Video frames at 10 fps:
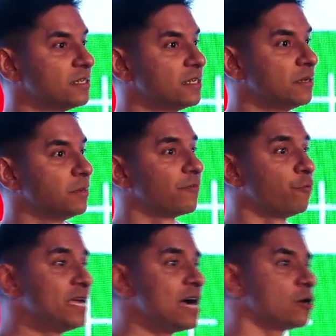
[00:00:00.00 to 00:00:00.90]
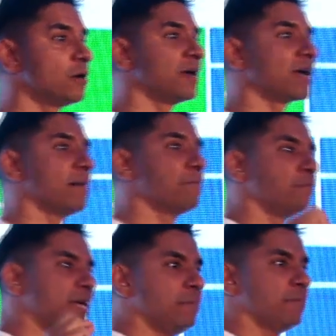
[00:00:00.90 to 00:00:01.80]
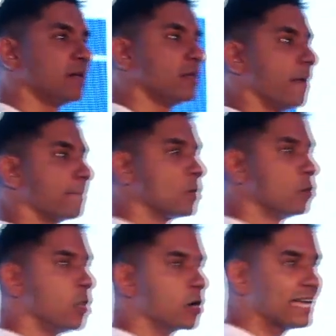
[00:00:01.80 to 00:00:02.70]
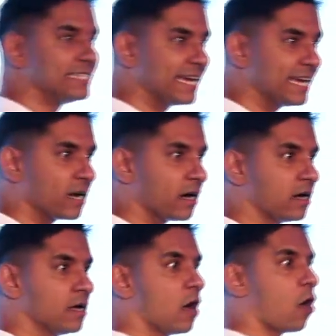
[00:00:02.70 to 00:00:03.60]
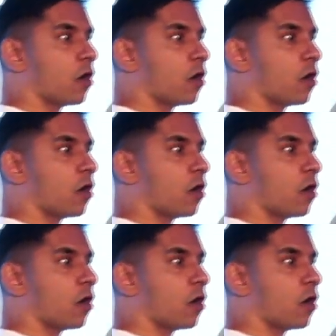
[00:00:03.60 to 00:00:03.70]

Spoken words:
But if we are going to become people who look at data on